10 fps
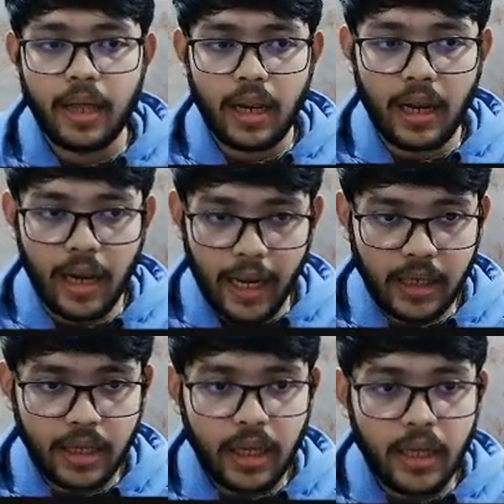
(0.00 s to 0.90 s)
Like
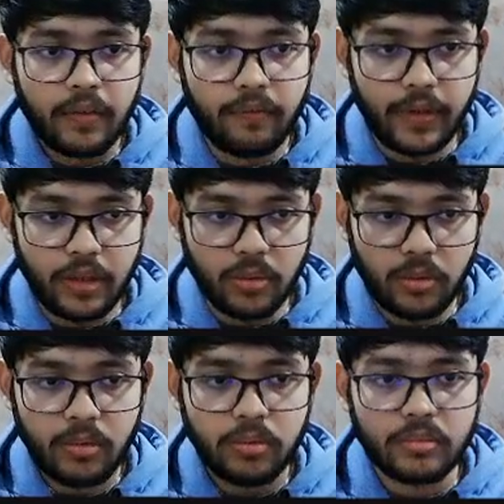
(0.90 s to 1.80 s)
we know,
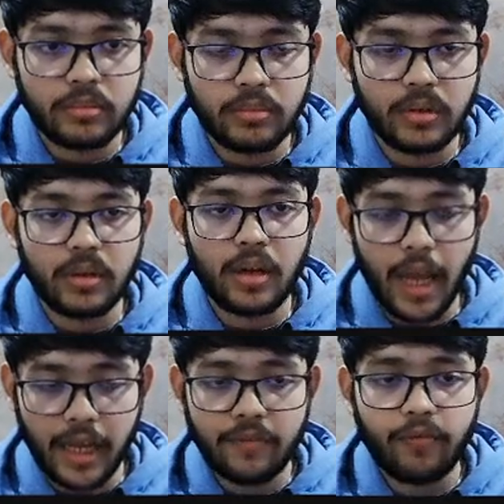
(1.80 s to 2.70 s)

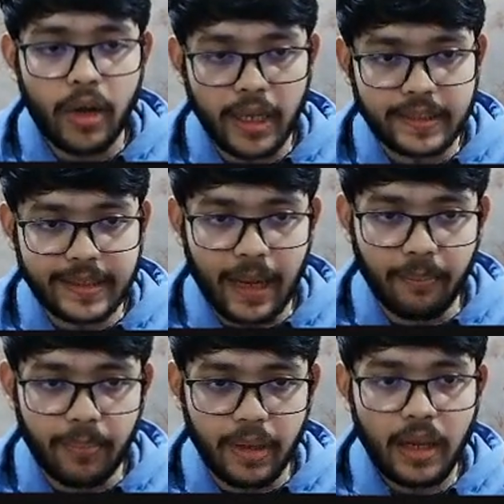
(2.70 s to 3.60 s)
like for
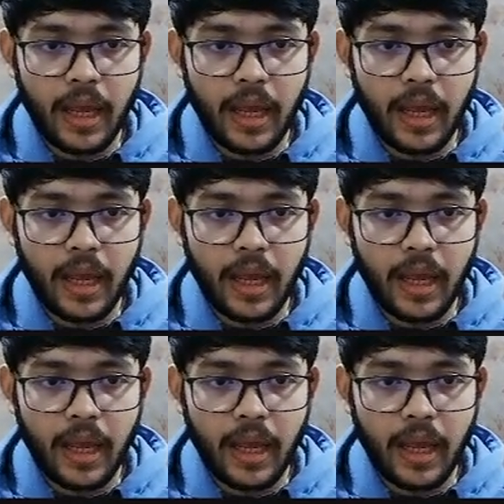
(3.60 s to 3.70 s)
example,